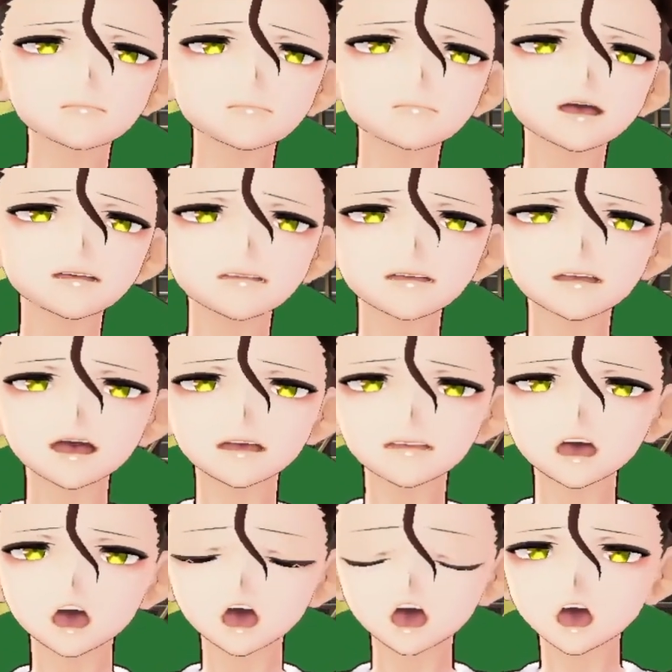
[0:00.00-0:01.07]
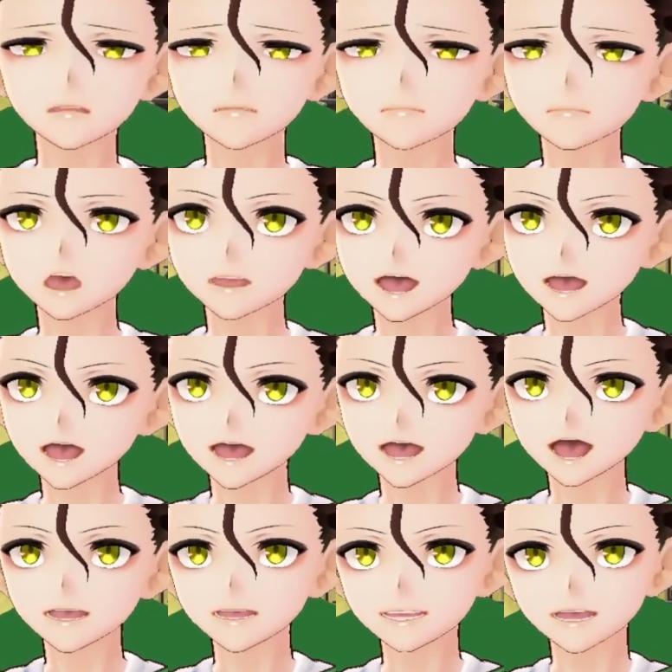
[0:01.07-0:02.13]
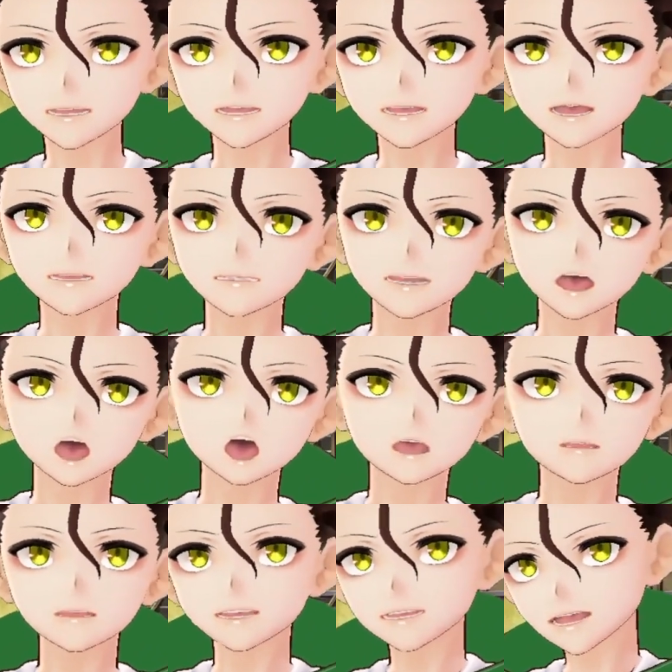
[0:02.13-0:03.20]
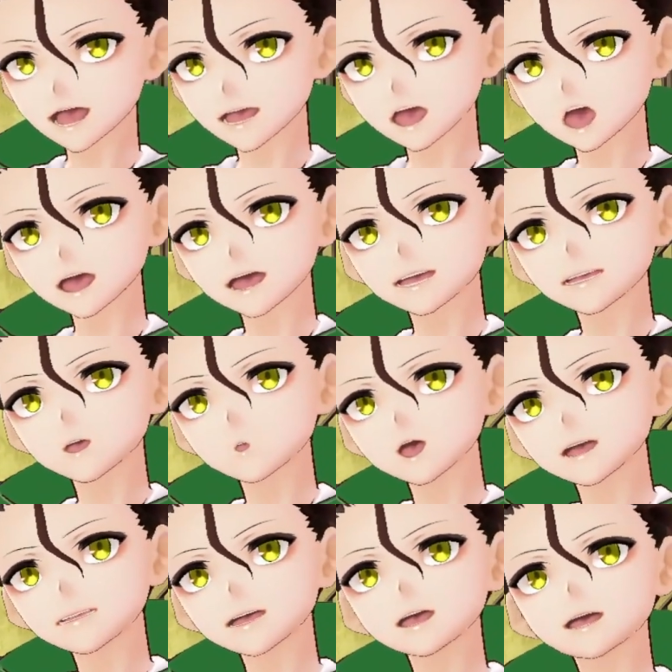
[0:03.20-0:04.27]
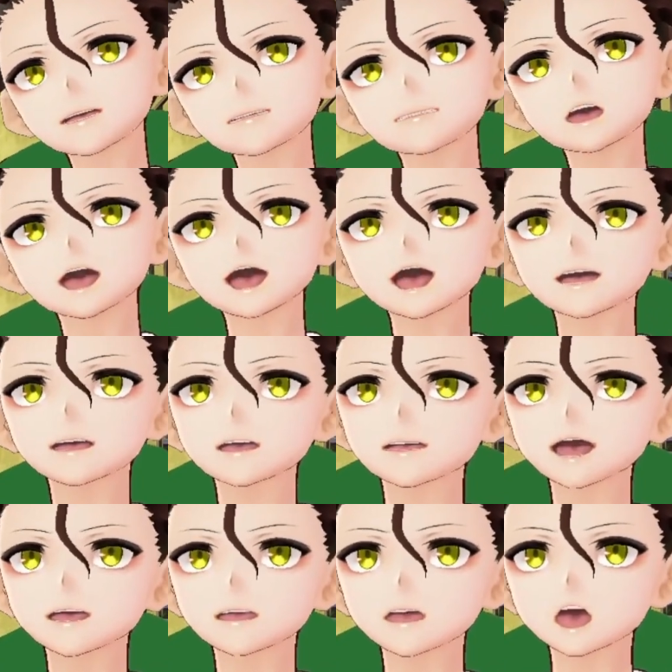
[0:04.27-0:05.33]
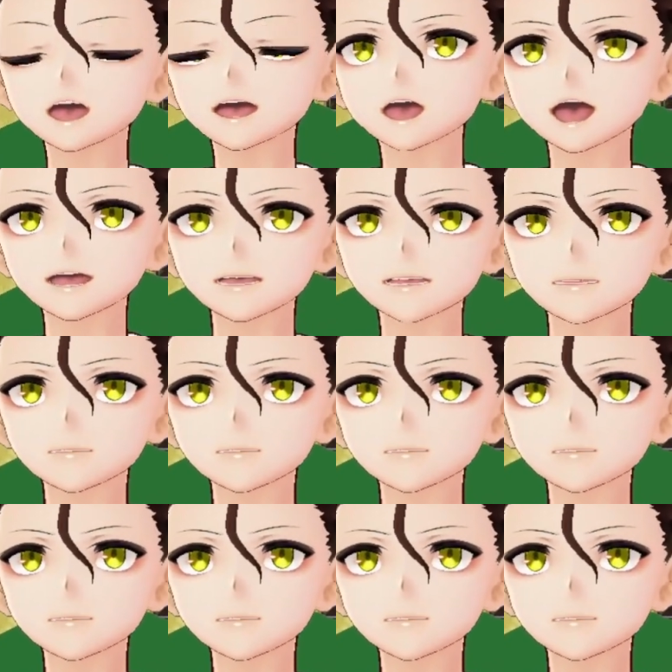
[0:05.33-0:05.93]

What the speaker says: I still don't know a lot of the context at least, so we're going to go ahead and watch this trailer for Pokemon